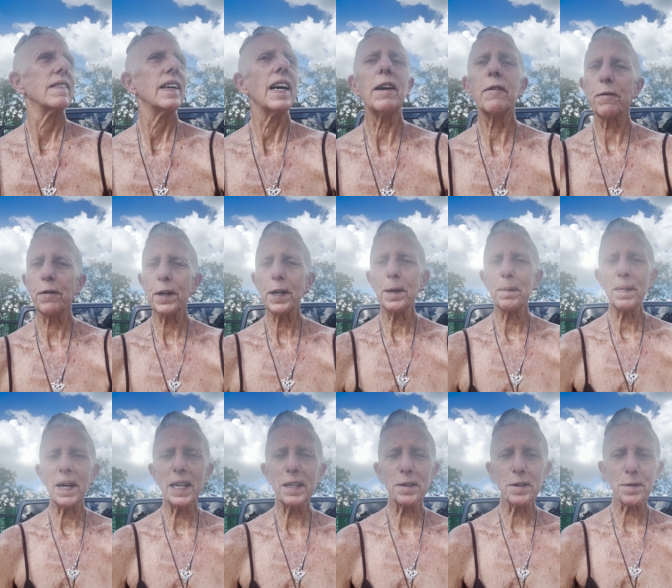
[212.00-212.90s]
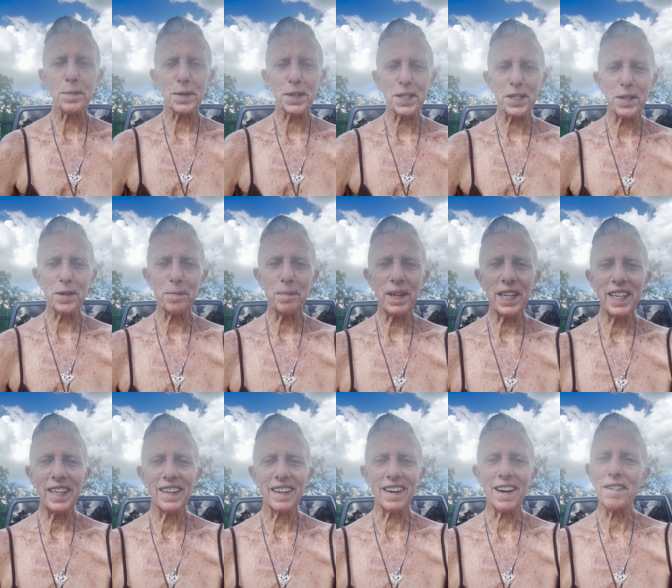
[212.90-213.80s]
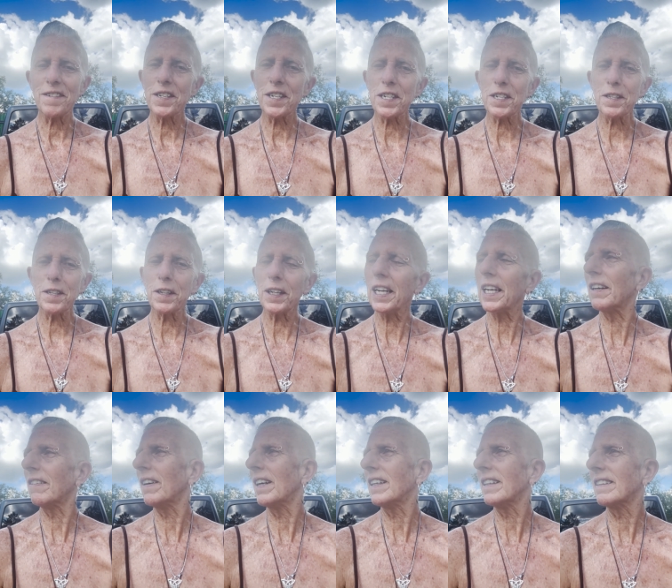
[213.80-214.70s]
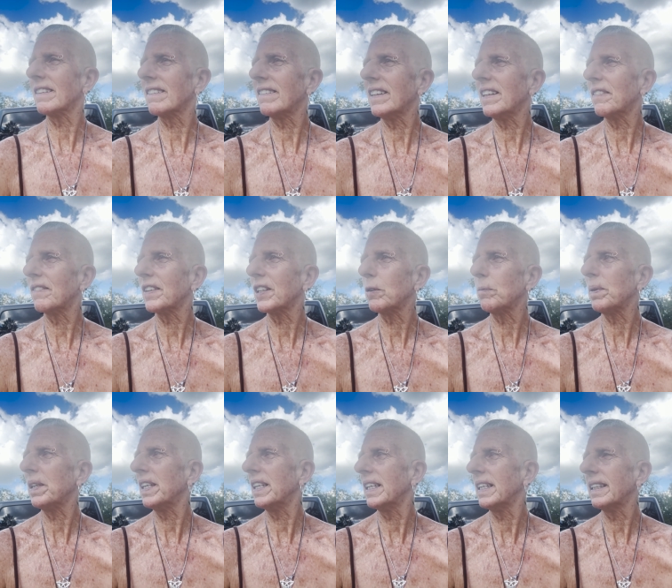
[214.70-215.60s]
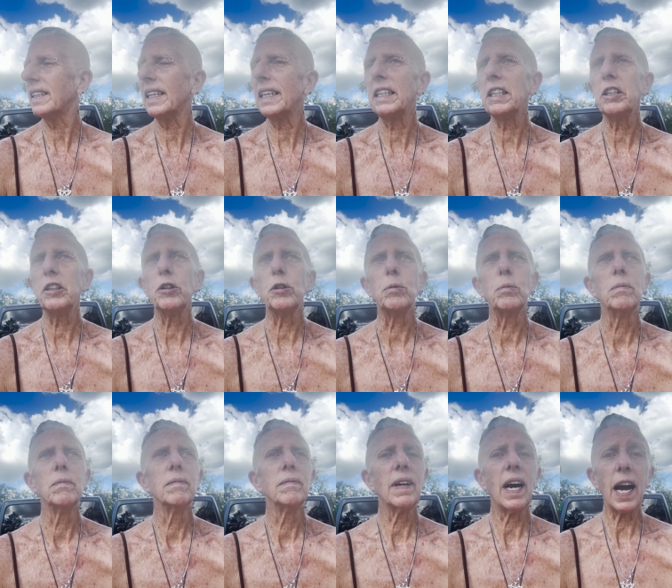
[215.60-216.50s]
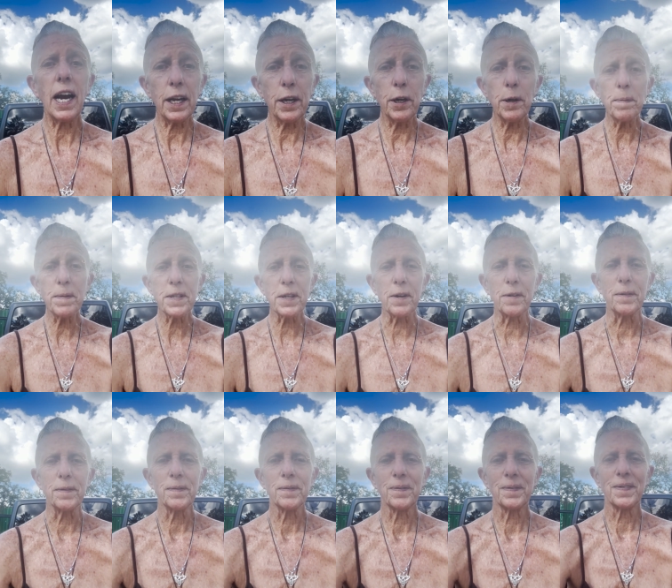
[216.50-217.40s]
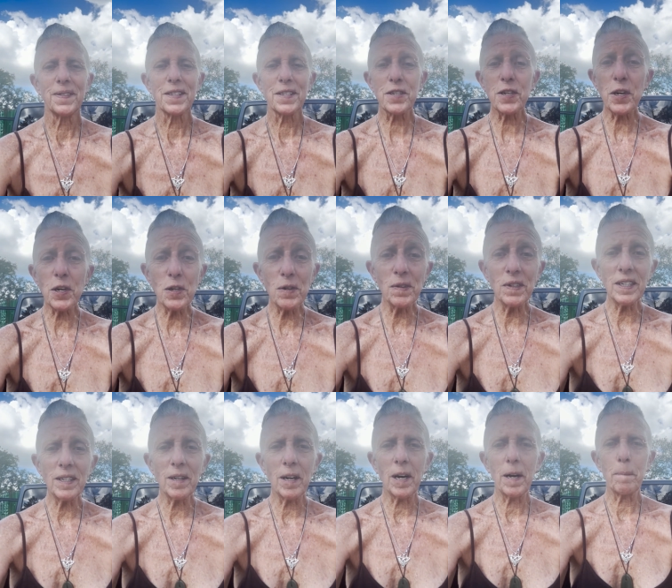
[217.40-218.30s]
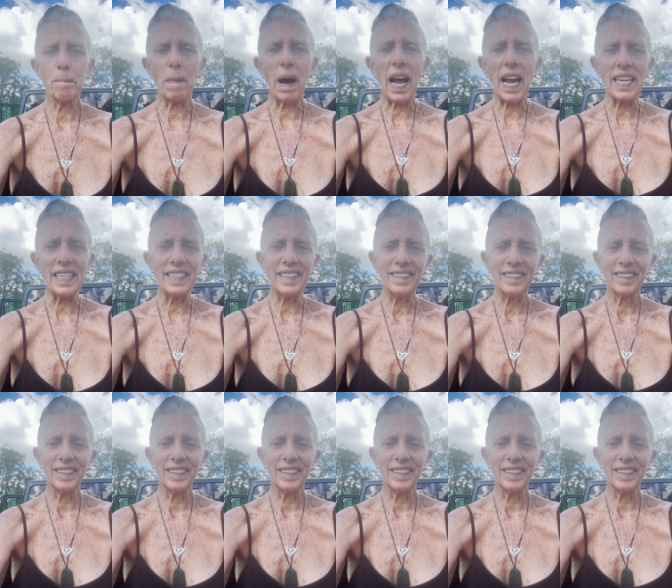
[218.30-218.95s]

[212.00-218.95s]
And Freedom Acres will still be here. I was just looking around to see if there'd be anything new. I hope so. Soon. Bye.